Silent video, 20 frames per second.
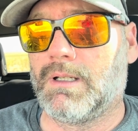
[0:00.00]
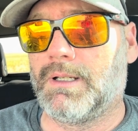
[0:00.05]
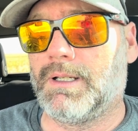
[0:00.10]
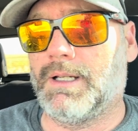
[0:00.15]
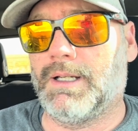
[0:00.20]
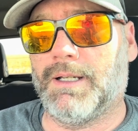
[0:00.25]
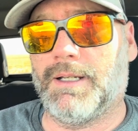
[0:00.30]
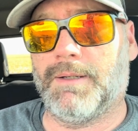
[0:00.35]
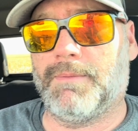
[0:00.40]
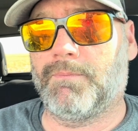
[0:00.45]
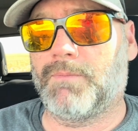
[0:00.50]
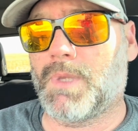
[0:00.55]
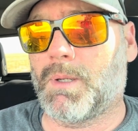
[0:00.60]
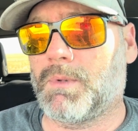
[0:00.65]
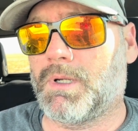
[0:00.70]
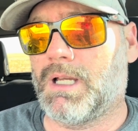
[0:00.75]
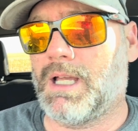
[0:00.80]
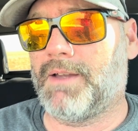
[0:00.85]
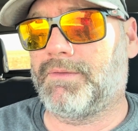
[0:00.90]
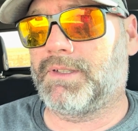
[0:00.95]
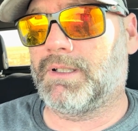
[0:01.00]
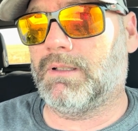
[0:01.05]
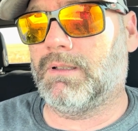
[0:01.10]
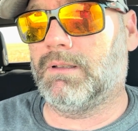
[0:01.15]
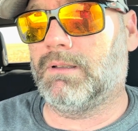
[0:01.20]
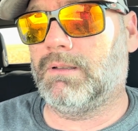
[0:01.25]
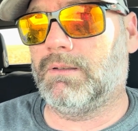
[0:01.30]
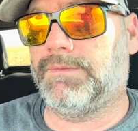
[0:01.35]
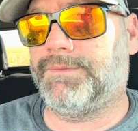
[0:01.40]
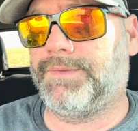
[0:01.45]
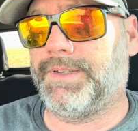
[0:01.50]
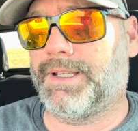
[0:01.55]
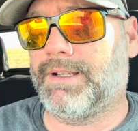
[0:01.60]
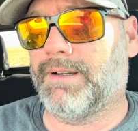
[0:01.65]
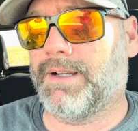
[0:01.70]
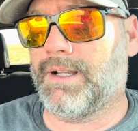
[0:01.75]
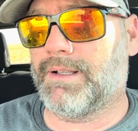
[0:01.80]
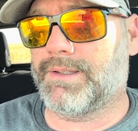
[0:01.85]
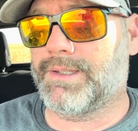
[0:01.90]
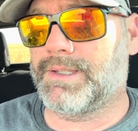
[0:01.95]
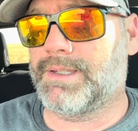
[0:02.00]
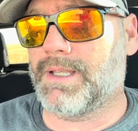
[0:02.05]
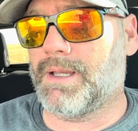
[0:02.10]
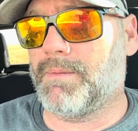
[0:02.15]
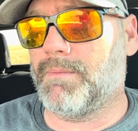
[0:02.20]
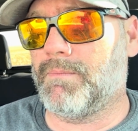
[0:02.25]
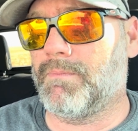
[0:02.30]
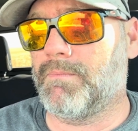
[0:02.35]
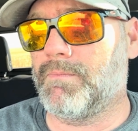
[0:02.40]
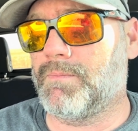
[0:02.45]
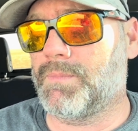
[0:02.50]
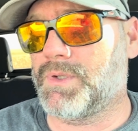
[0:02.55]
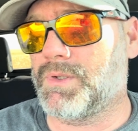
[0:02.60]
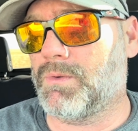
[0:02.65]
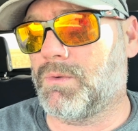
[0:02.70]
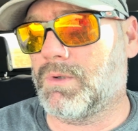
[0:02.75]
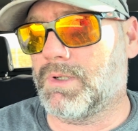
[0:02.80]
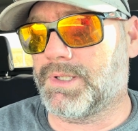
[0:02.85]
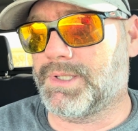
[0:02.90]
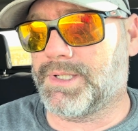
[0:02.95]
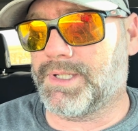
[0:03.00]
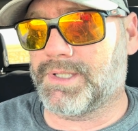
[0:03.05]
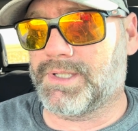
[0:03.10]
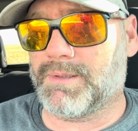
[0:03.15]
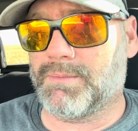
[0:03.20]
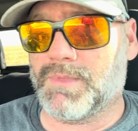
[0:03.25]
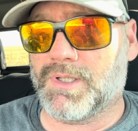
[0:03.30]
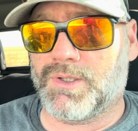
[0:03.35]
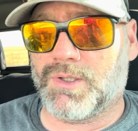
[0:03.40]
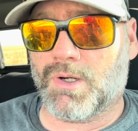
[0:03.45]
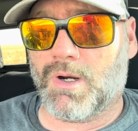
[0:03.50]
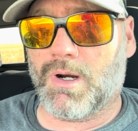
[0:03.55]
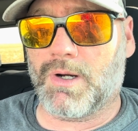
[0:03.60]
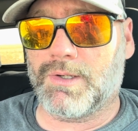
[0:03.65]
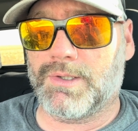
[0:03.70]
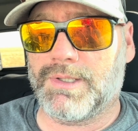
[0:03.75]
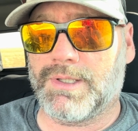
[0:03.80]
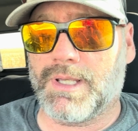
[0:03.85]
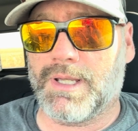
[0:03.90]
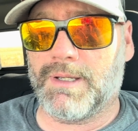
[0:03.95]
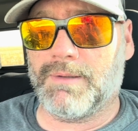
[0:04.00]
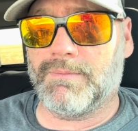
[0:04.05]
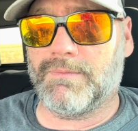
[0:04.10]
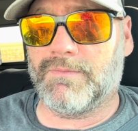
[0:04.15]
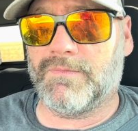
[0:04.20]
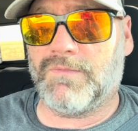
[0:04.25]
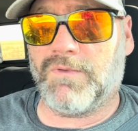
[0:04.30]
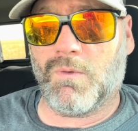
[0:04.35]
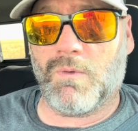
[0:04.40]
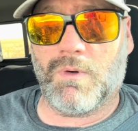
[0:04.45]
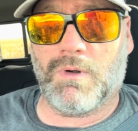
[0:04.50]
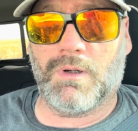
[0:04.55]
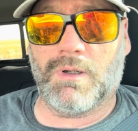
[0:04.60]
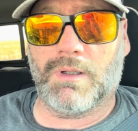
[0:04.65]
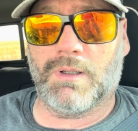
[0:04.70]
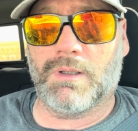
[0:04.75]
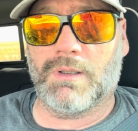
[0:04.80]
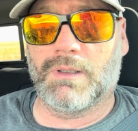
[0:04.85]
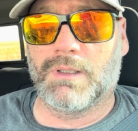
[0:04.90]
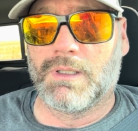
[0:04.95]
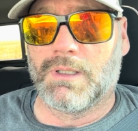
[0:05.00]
I'm gonna have to figure out some sort of system to charge them for